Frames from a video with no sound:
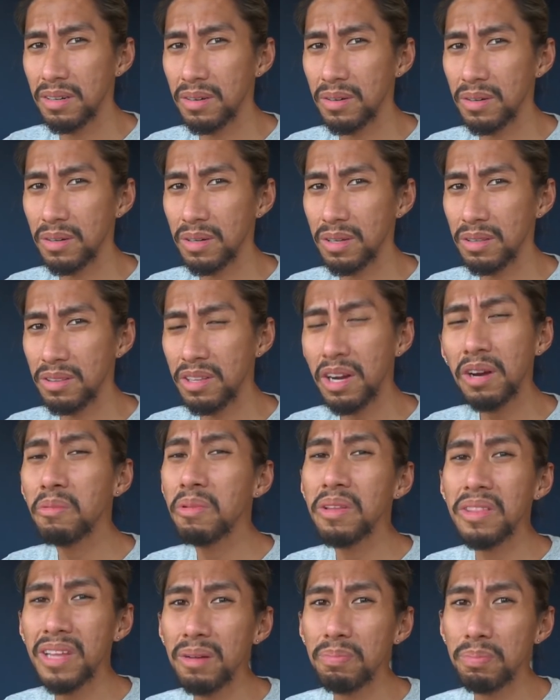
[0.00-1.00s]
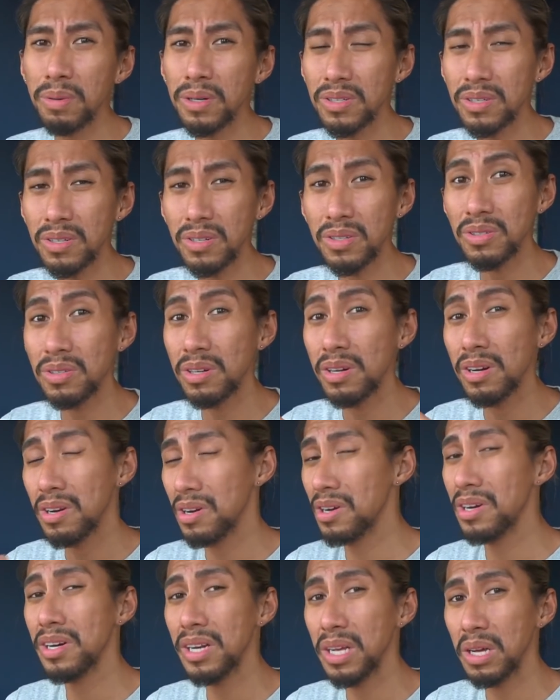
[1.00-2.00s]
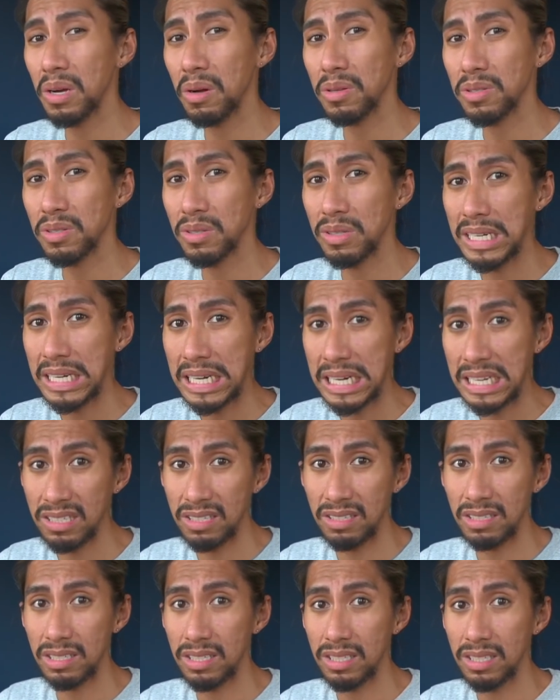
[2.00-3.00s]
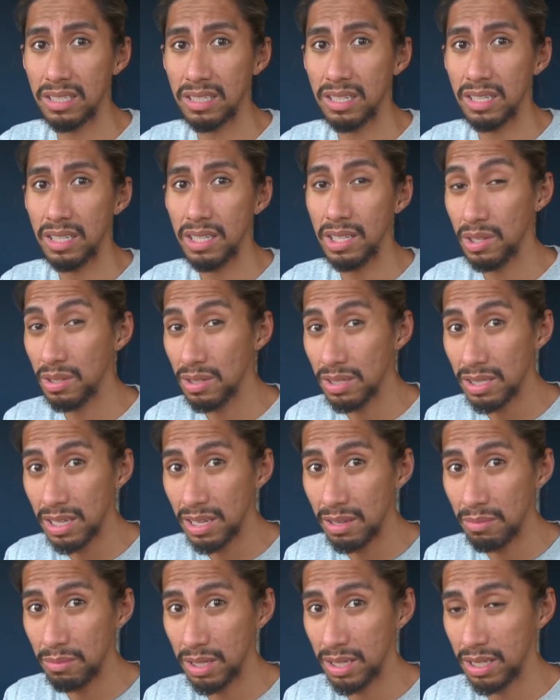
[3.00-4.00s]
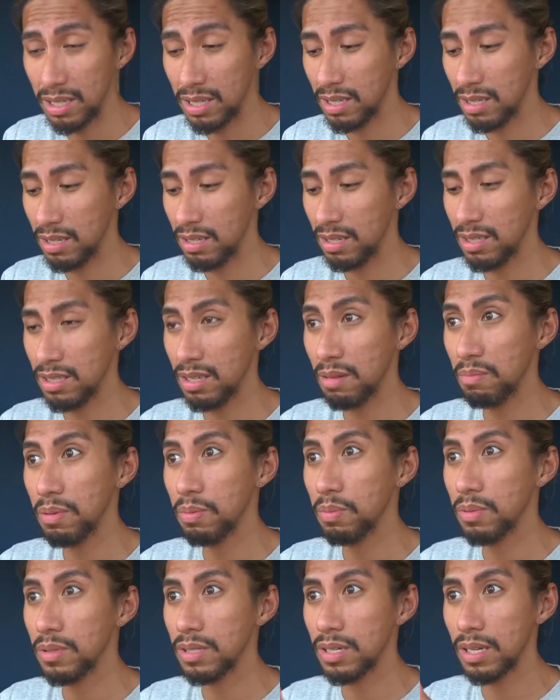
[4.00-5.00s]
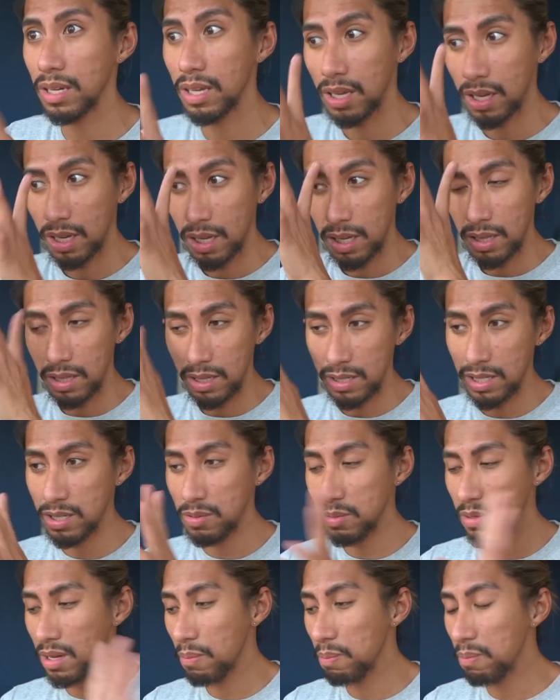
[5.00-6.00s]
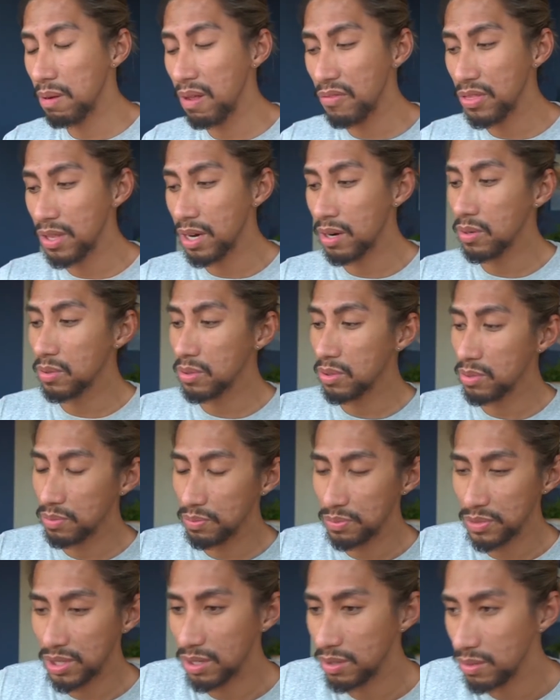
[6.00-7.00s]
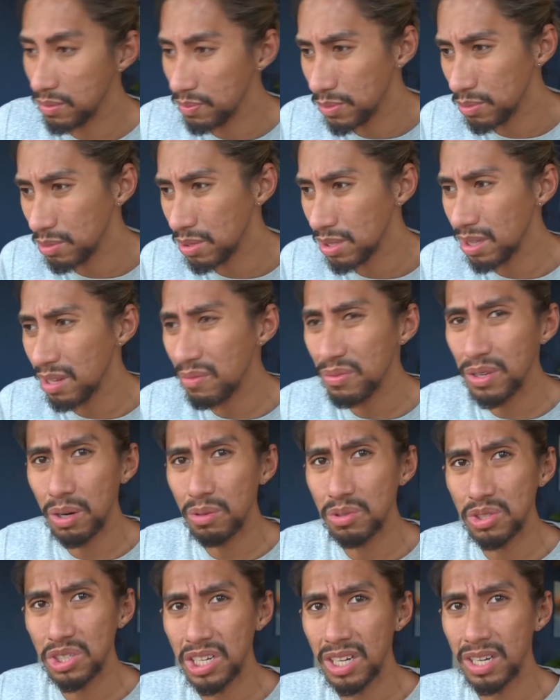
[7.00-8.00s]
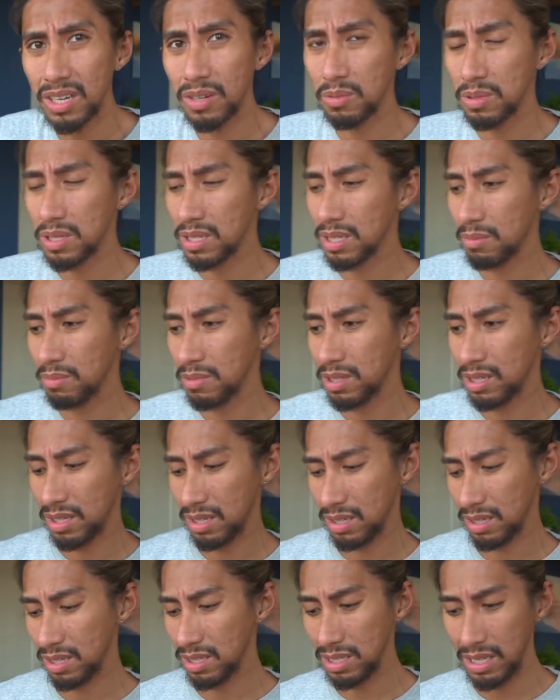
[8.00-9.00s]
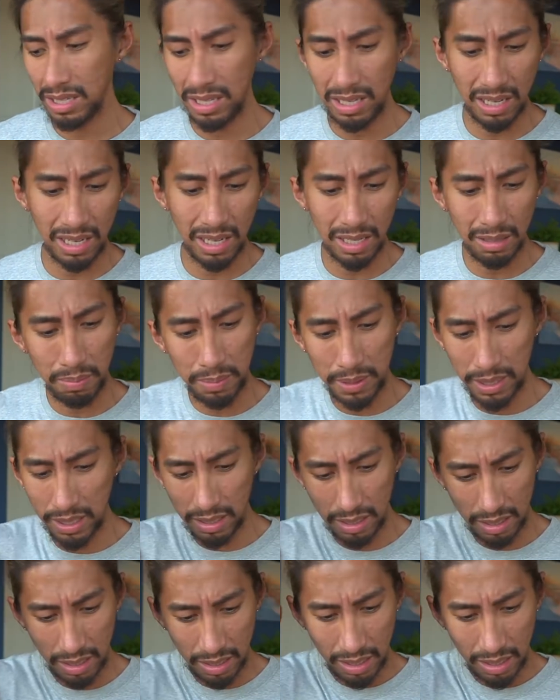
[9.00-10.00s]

Okay, they're with that person because they're learning also that lesson. You understand me? Uh, some people, it's like, they just want to uplift their own, you know, lift their own chair with something because they didn't get picked.